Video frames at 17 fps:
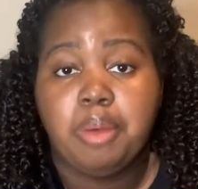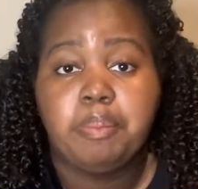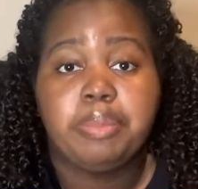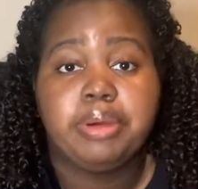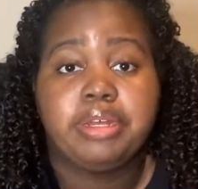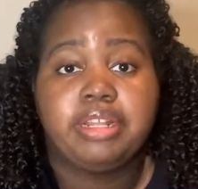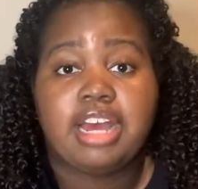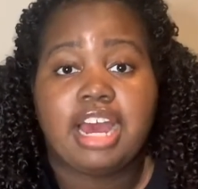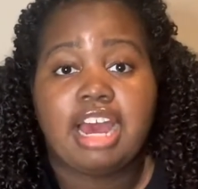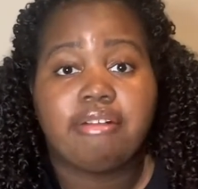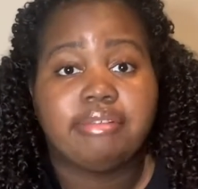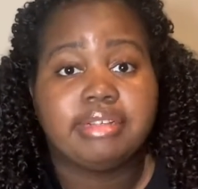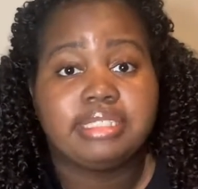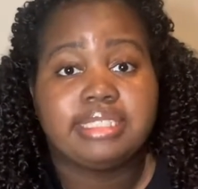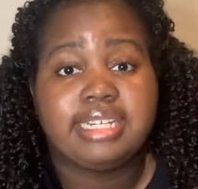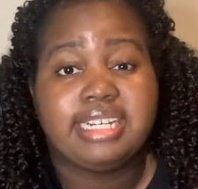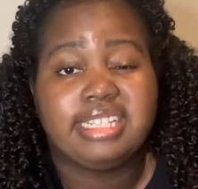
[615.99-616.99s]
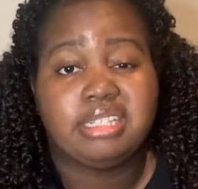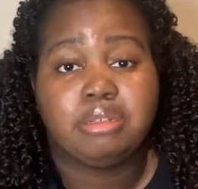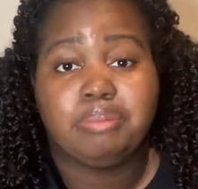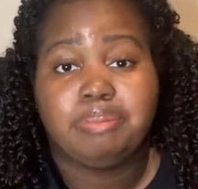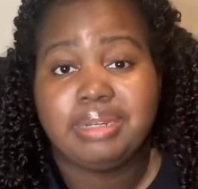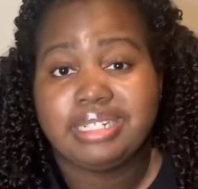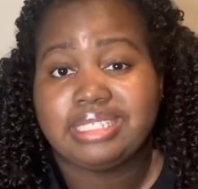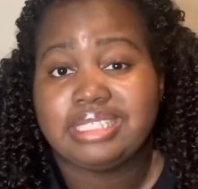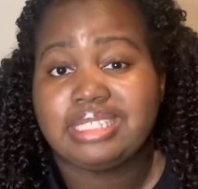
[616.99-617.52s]
But I would say the
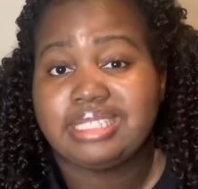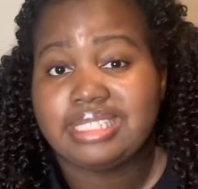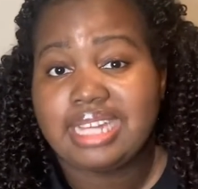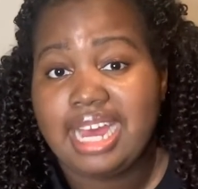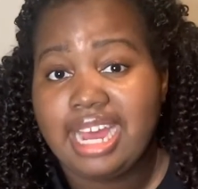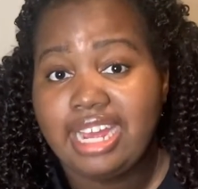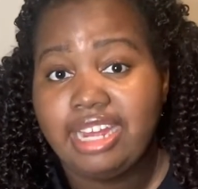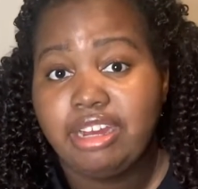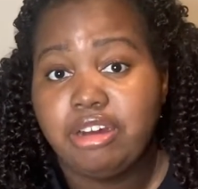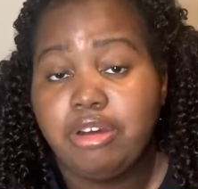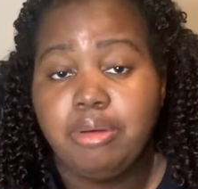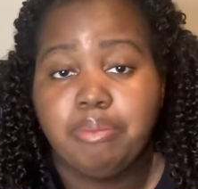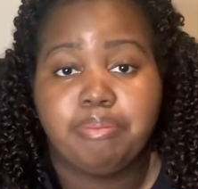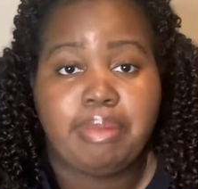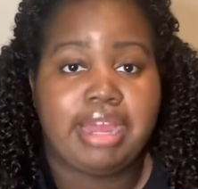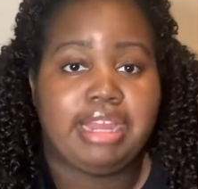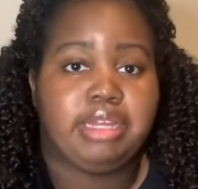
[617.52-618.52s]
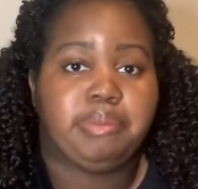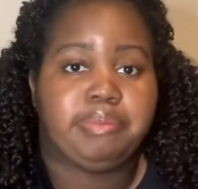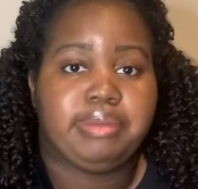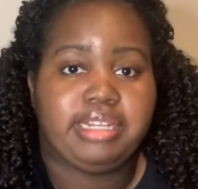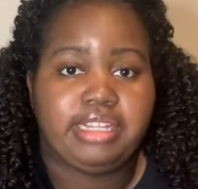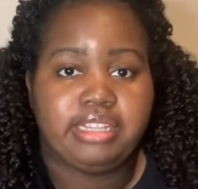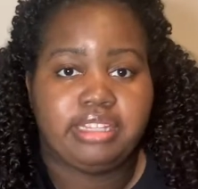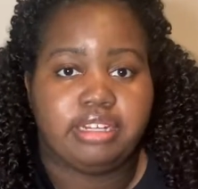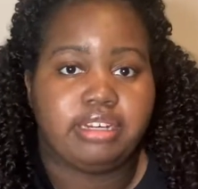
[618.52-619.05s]
best style might
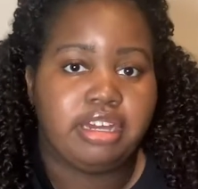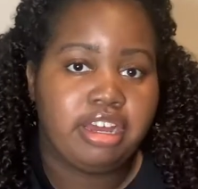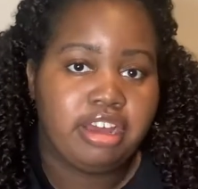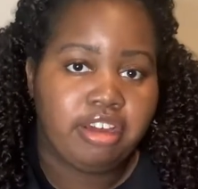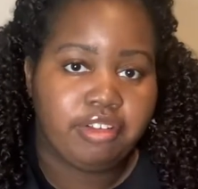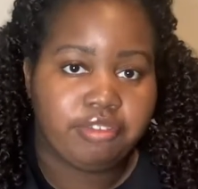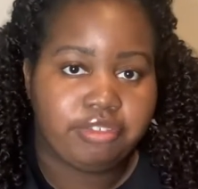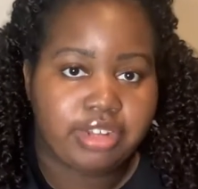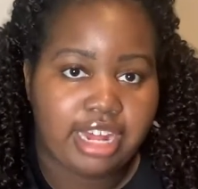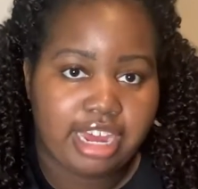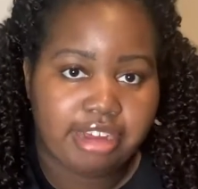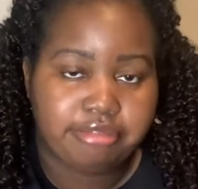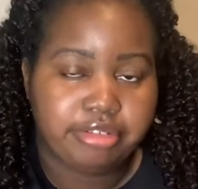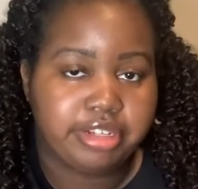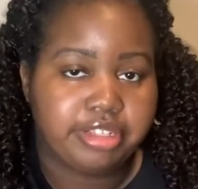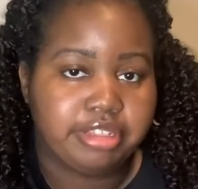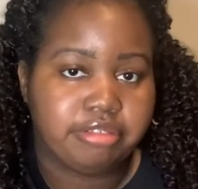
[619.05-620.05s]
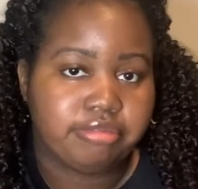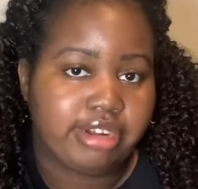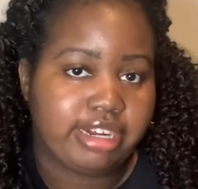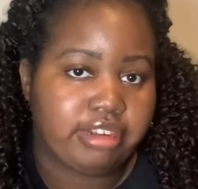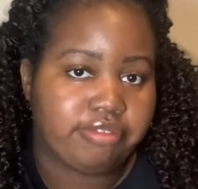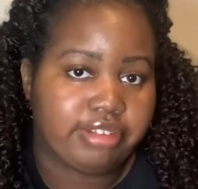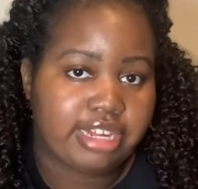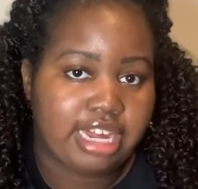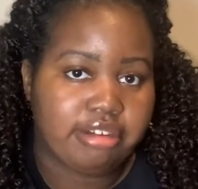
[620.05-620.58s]
be the flower, the
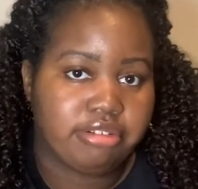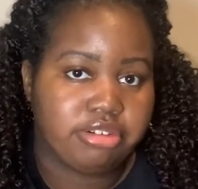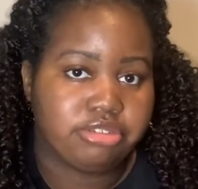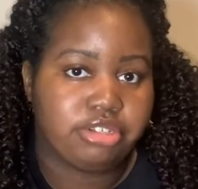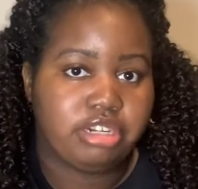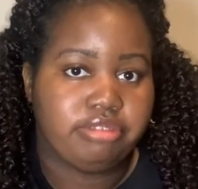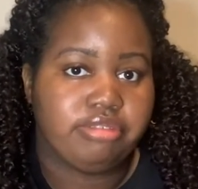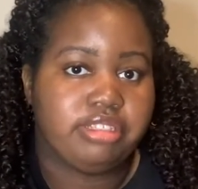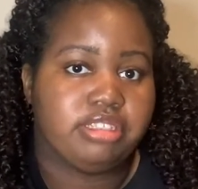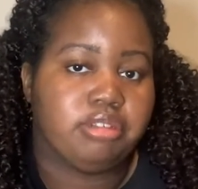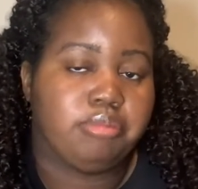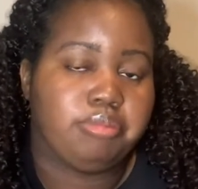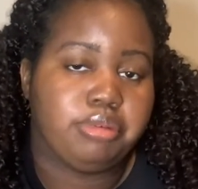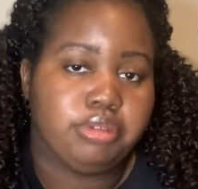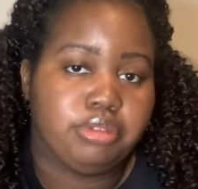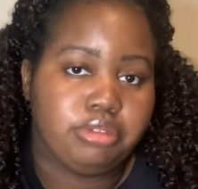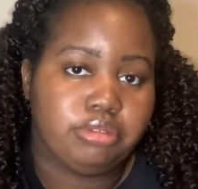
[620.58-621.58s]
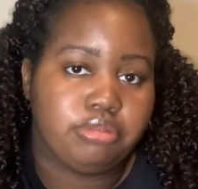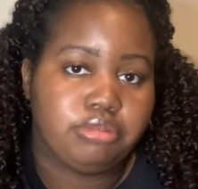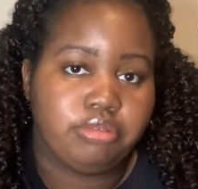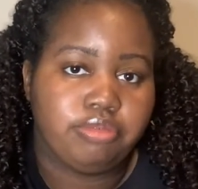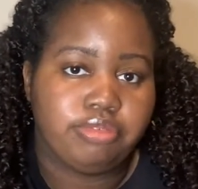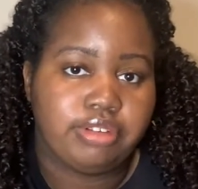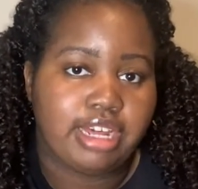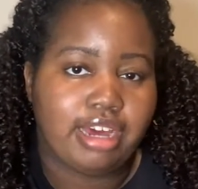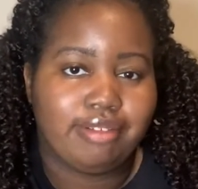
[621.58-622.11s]
white flower shirt with the blue
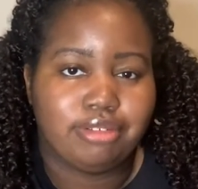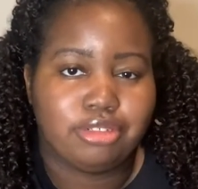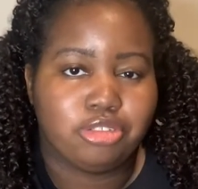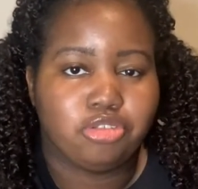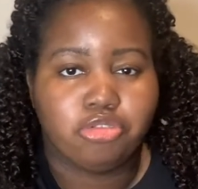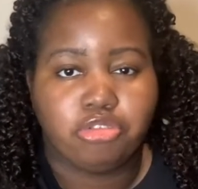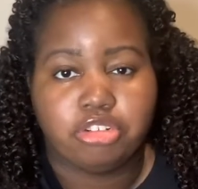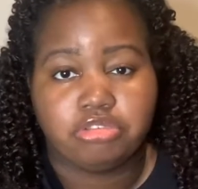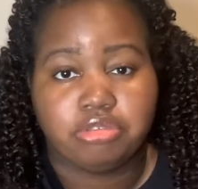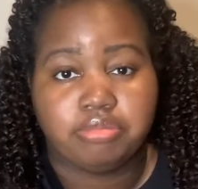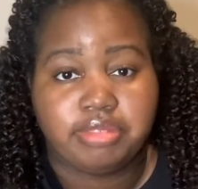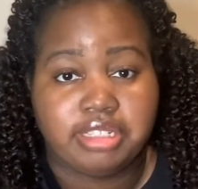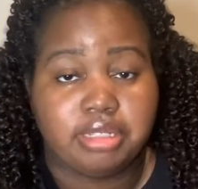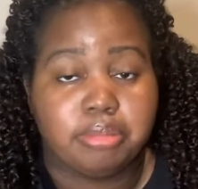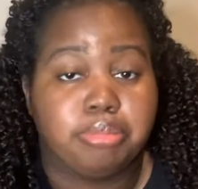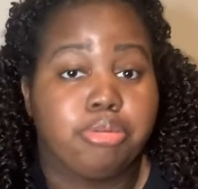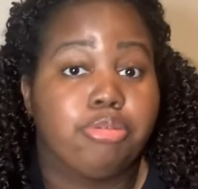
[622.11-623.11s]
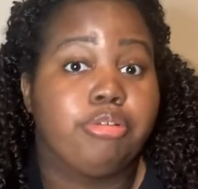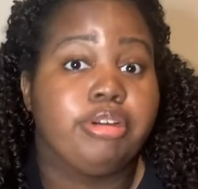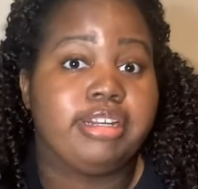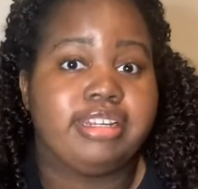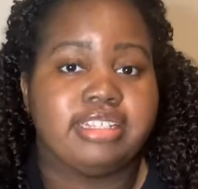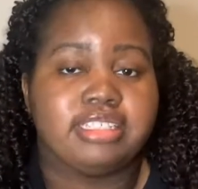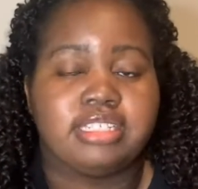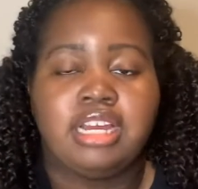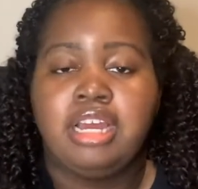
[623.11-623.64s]
flower shorts would be the
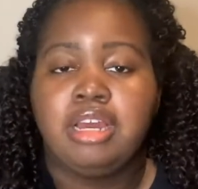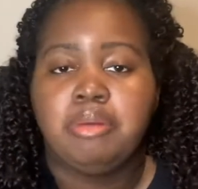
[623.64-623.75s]
prettiest.